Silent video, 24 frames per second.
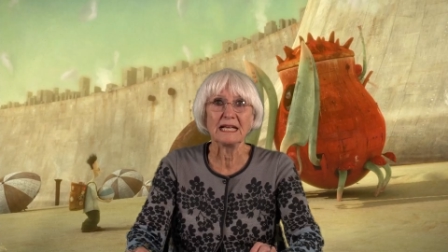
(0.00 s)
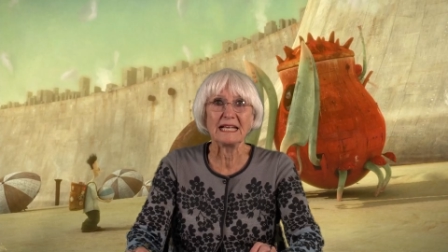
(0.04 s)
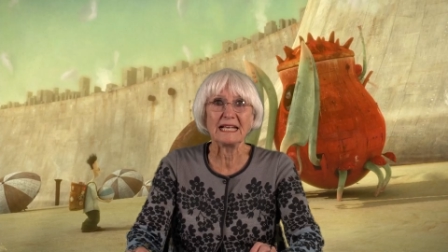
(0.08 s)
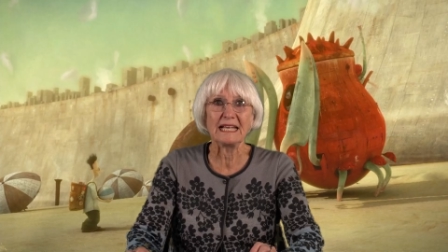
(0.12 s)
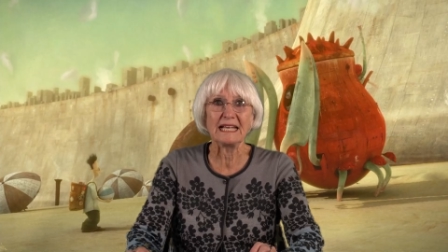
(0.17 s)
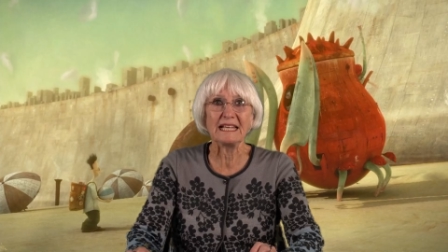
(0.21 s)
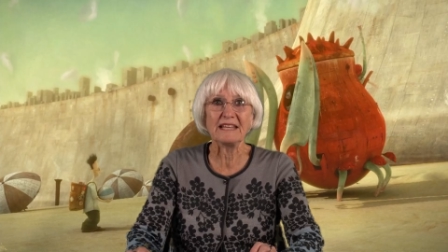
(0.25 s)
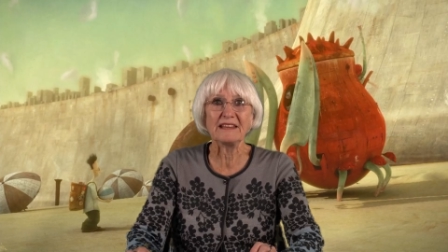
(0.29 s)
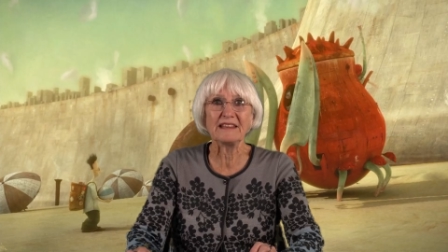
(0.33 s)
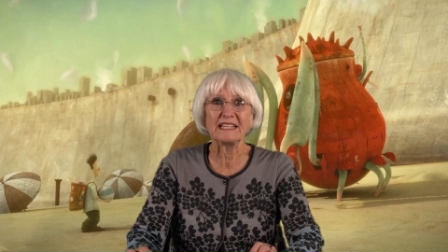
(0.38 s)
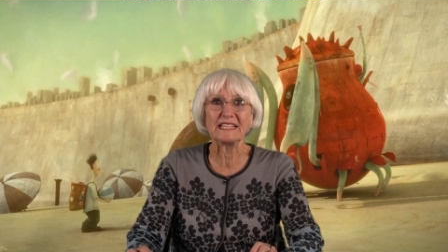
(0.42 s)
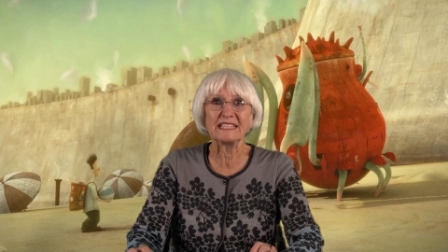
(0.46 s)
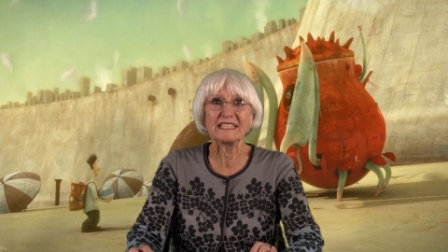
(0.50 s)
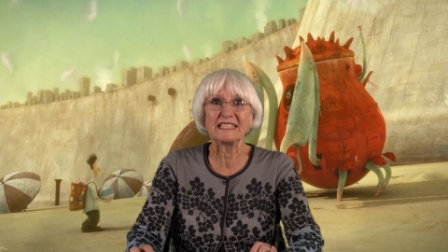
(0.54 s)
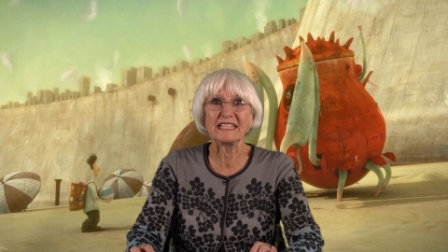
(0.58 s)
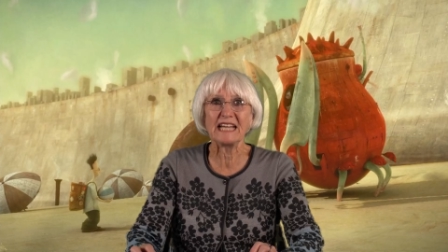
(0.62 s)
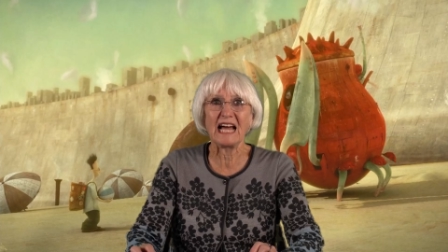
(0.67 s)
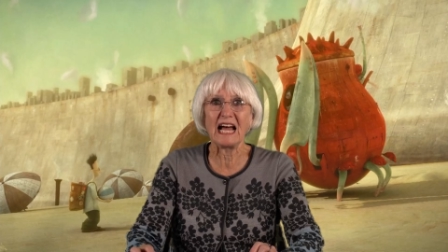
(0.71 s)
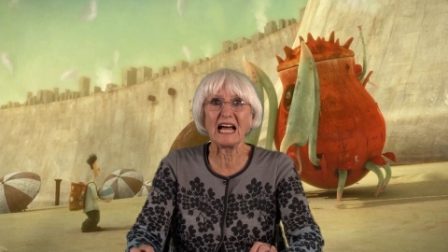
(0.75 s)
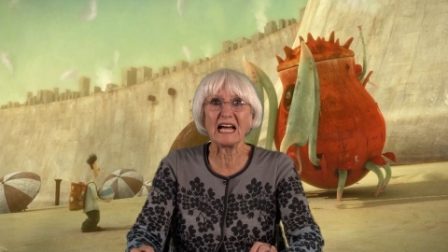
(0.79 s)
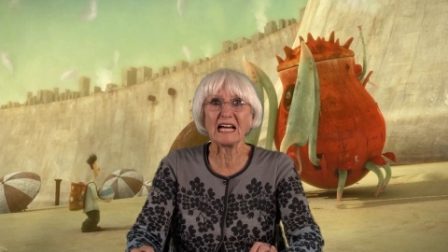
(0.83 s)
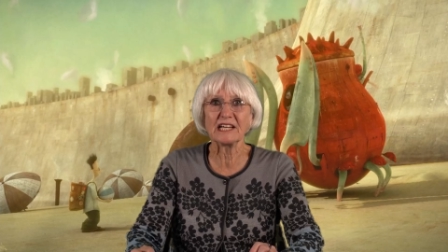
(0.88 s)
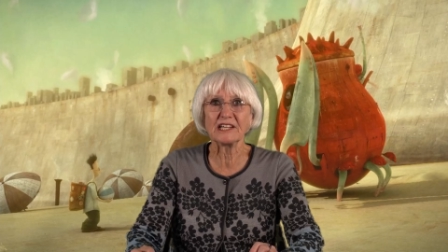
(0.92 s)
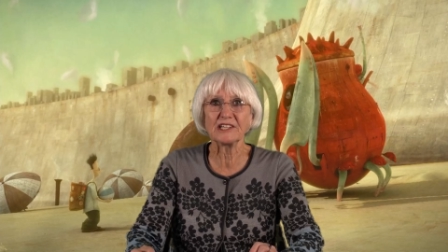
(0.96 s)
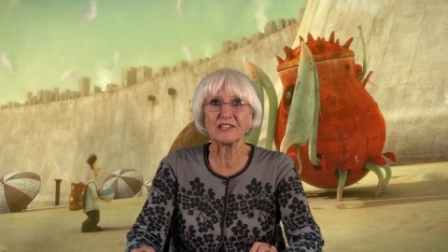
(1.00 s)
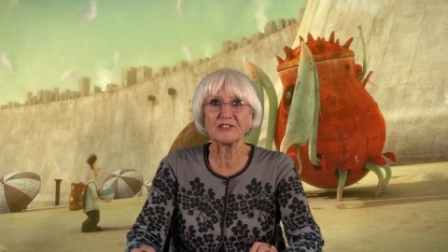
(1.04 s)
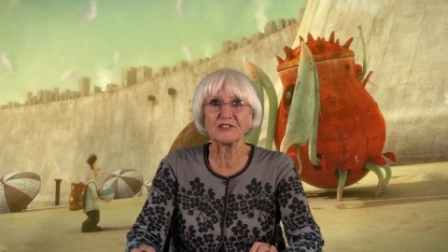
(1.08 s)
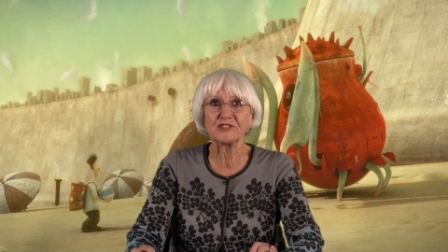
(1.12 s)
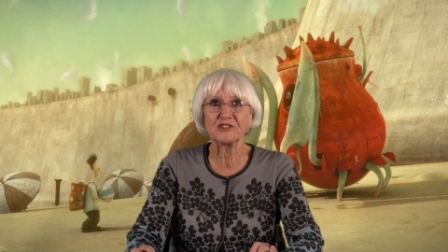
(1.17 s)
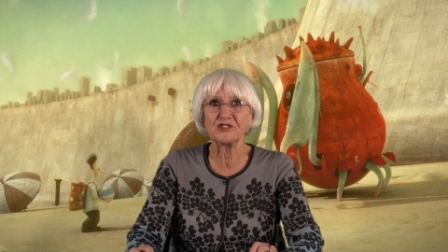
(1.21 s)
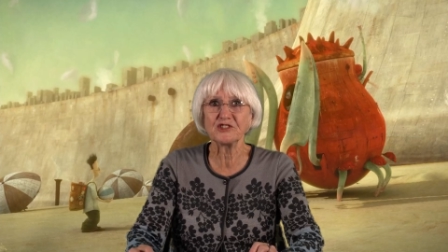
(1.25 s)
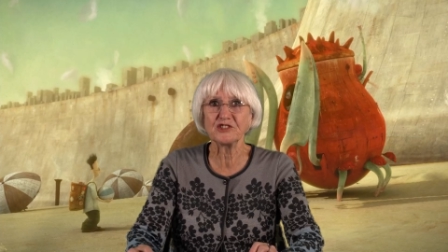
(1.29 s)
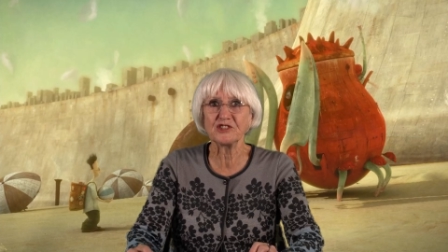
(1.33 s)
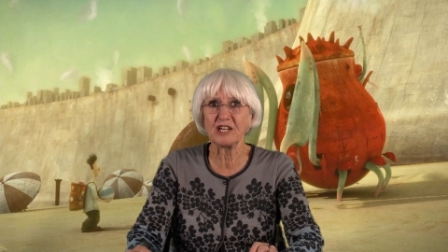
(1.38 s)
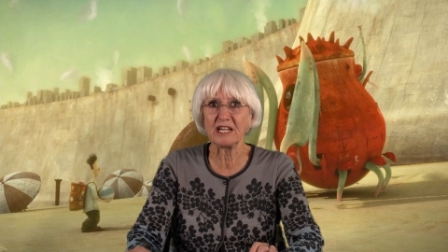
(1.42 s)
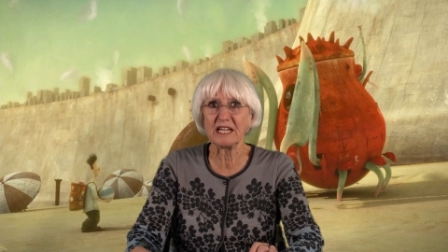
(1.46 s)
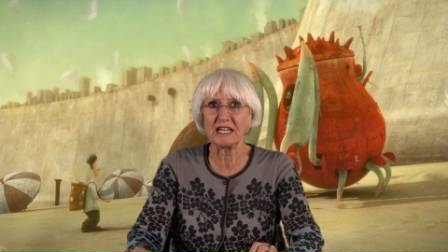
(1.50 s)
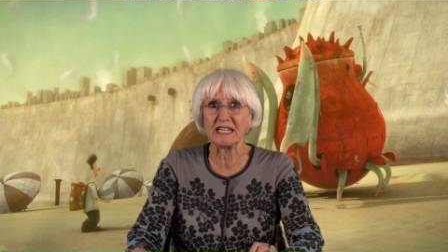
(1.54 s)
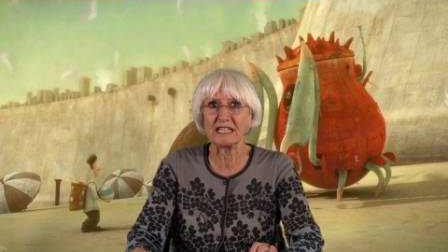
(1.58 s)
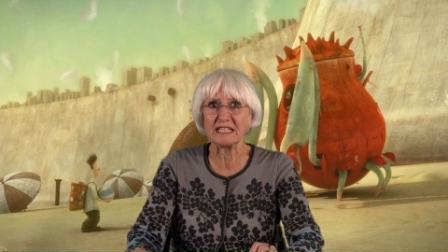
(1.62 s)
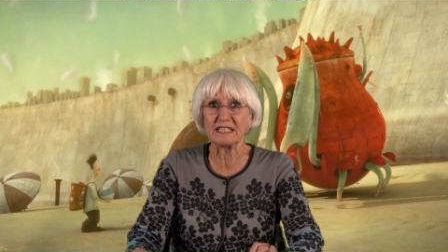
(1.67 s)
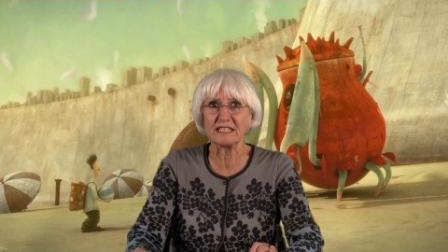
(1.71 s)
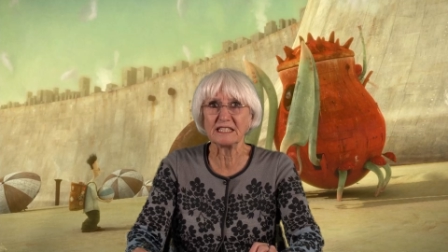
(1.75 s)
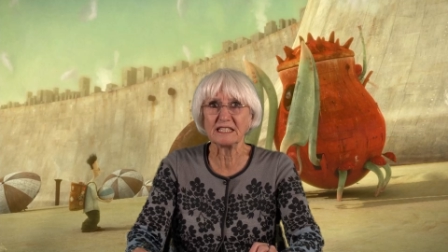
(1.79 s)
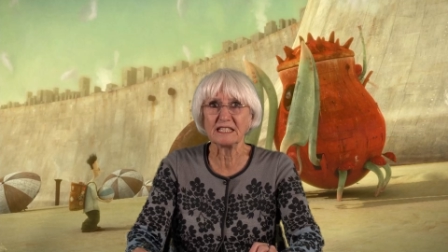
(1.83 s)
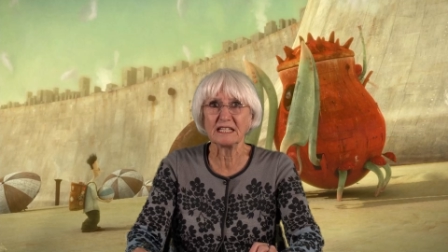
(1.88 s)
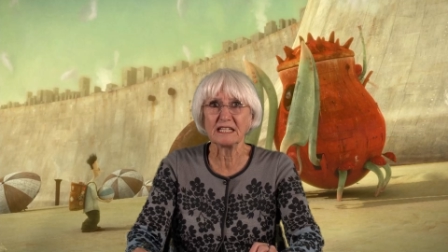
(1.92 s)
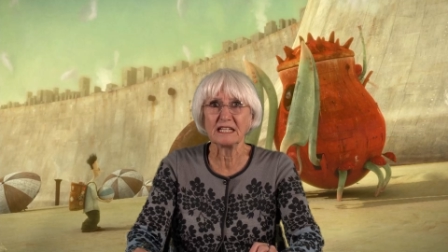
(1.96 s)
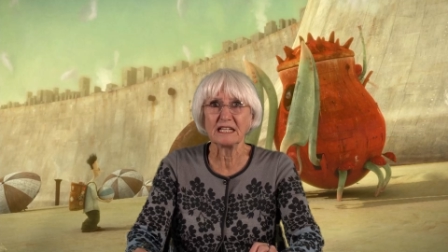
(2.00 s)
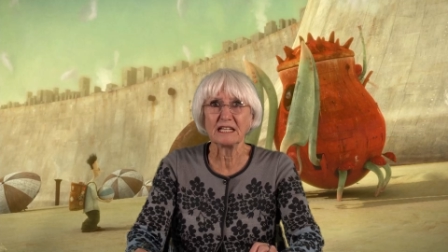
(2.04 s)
In the darkened shed,